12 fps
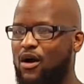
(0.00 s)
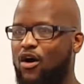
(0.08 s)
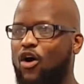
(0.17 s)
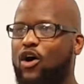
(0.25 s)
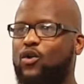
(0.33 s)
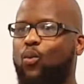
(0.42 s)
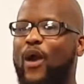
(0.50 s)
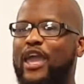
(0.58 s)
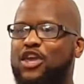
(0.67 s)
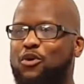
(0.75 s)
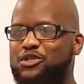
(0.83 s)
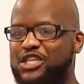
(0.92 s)
ought to
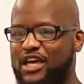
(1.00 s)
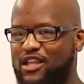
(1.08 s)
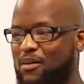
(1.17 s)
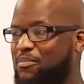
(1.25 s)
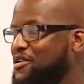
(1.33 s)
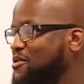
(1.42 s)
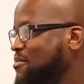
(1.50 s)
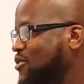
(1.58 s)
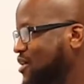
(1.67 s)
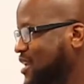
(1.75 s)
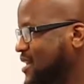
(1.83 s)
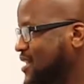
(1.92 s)
wake your tail up in the
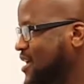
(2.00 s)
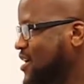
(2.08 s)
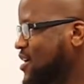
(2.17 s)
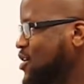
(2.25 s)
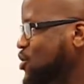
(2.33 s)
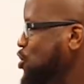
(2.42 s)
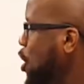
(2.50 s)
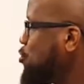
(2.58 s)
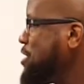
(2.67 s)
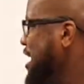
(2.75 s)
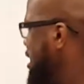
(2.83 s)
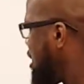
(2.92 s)
morning. You don't
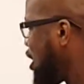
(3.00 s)
need an